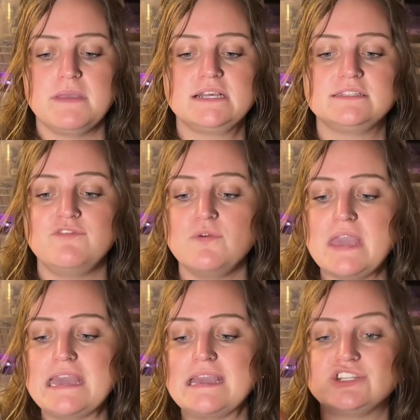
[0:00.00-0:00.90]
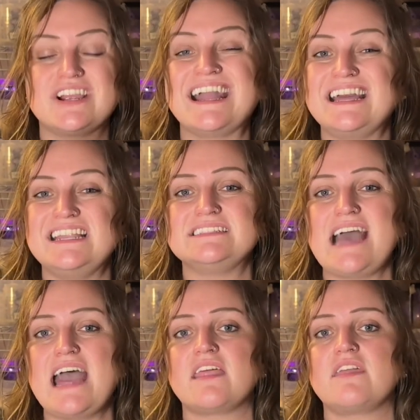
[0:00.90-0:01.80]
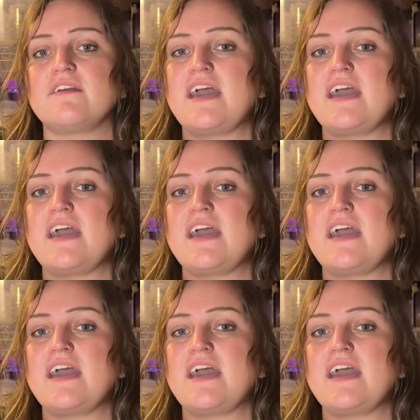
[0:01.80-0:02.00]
because if you can't get your hand inside of there,